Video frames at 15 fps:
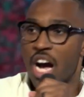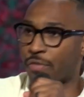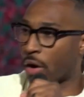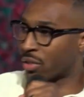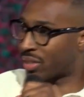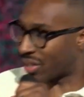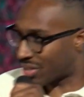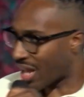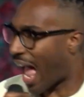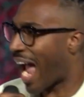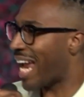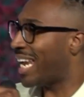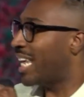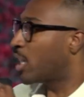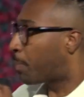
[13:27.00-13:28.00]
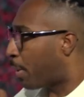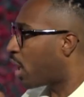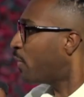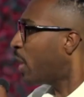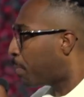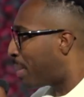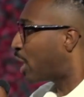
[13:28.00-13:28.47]
our society and the
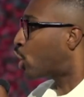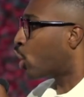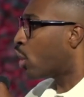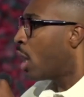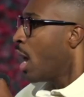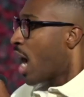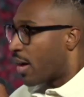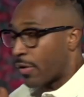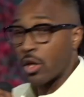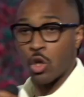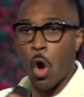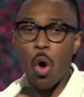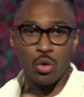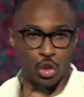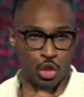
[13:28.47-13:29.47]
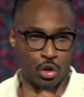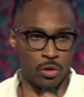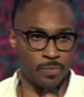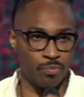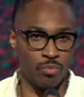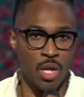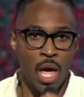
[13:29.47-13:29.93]
perfect picture of our culture.
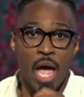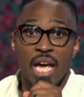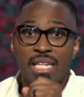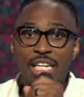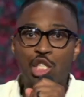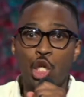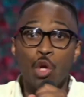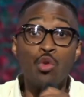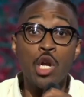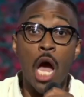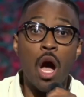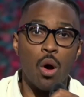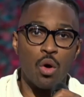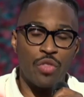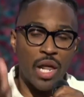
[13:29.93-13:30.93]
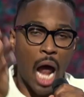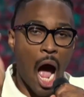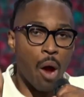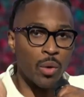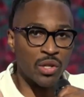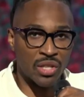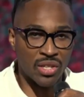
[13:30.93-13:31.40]
Did you know that
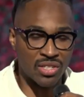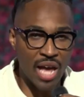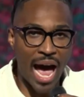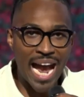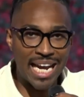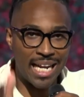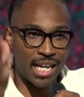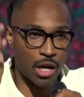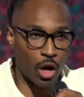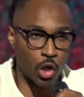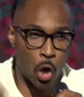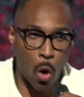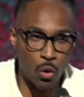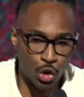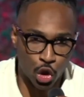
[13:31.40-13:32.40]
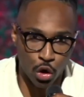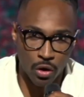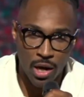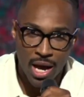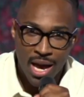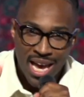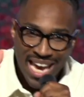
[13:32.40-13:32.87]
our society and our culture
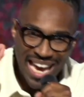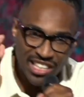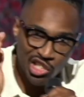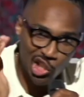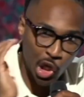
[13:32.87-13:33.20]
is